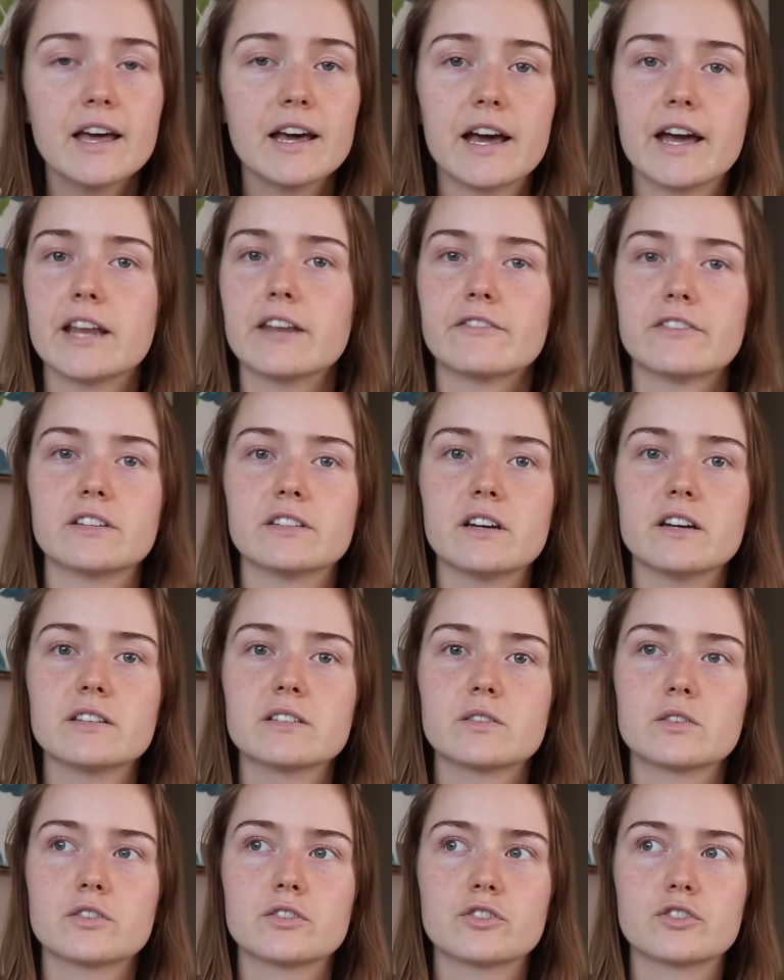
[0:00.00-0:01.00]
And if it
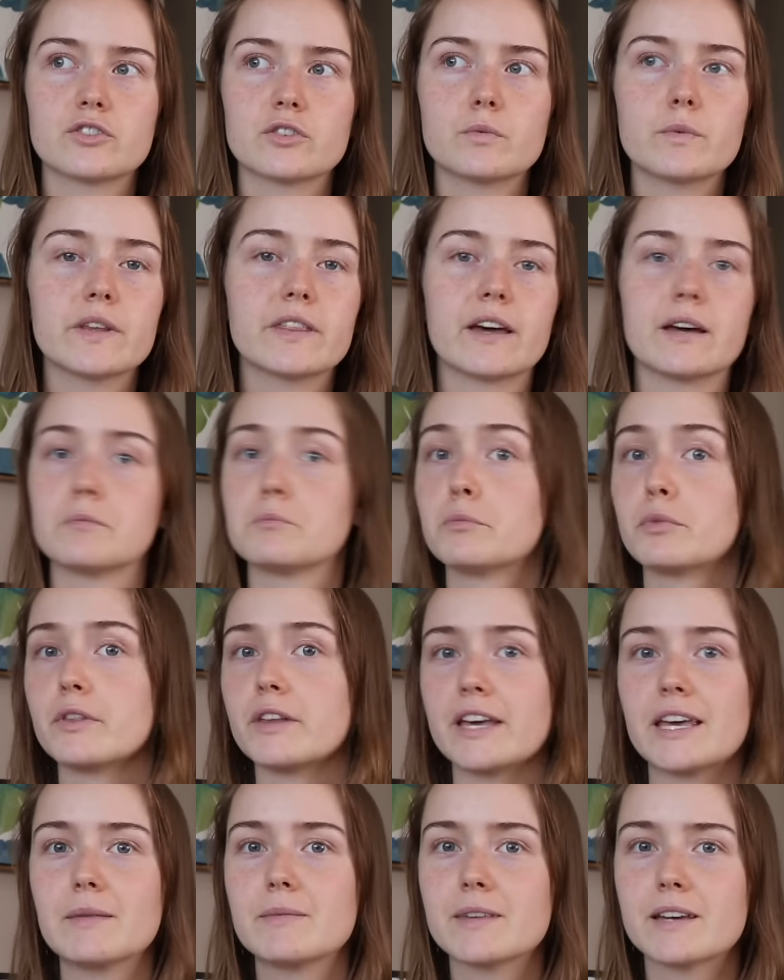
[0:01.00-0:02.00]
does, should we then
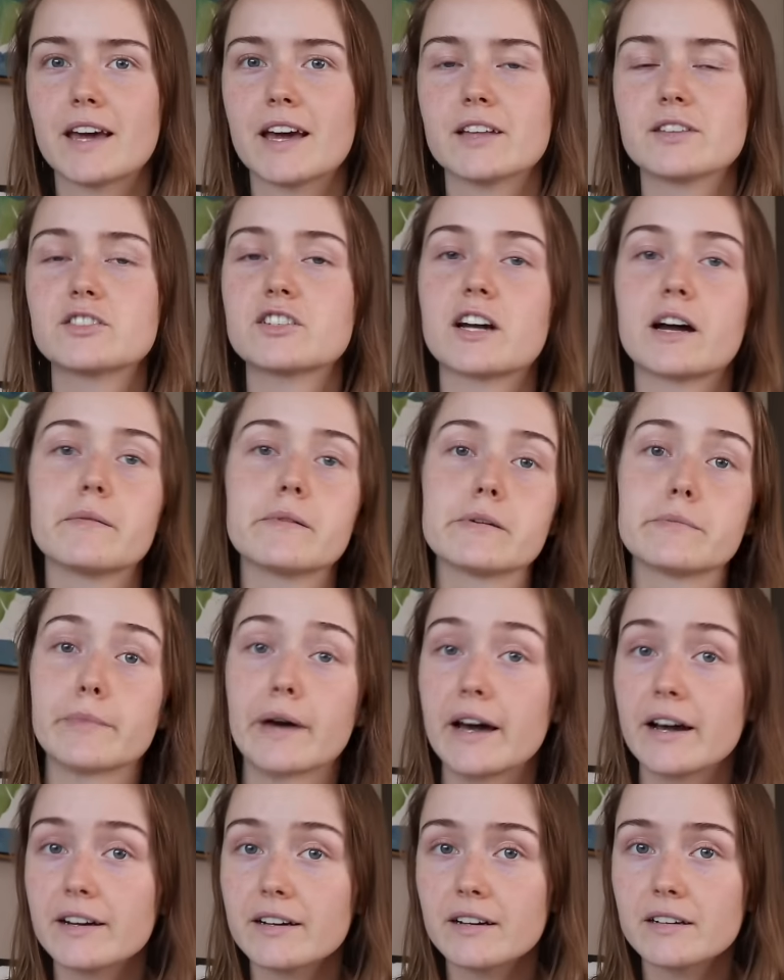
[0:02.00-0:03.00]
blame the cancer coming
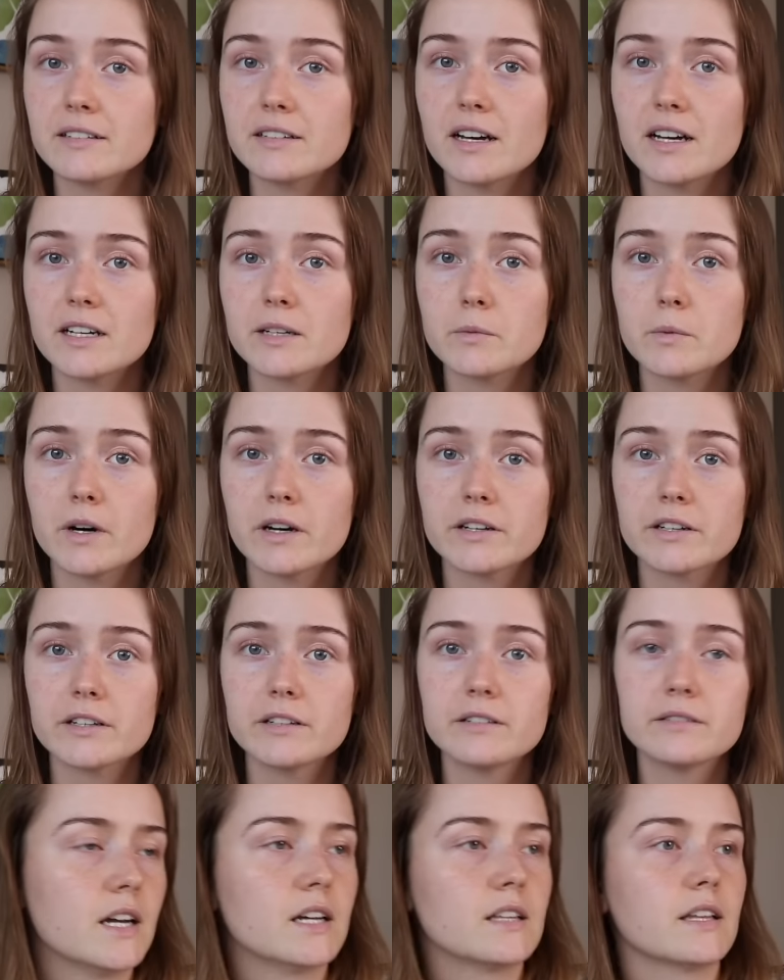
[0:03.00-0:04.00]
back on Kangen water?